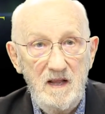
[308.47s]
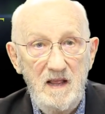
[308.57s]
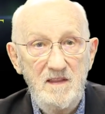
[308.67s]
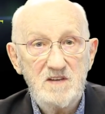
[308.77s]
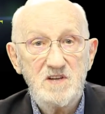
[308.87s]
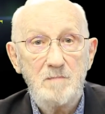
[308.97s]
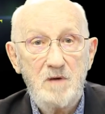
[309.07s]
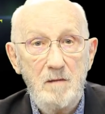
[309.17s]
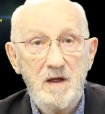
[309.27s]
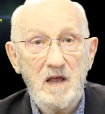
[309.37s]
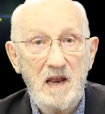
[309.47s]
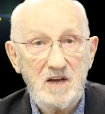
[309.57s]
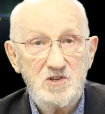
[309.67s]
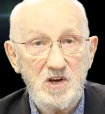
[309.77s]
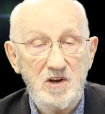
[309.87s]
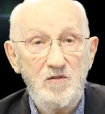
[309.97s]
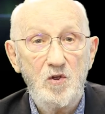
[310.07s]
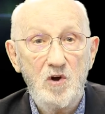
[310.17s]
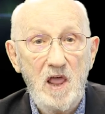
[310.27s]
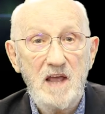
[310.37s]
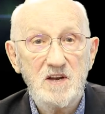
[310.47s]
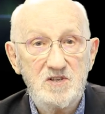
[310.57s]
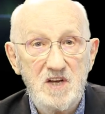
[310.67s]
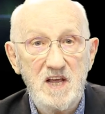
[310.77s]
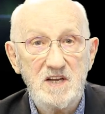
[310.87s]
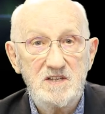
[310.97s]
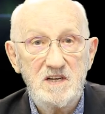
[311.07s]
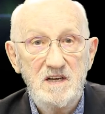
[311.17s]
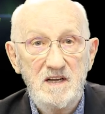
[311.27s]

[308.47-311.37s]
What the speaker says: in this upcoming election in the United States.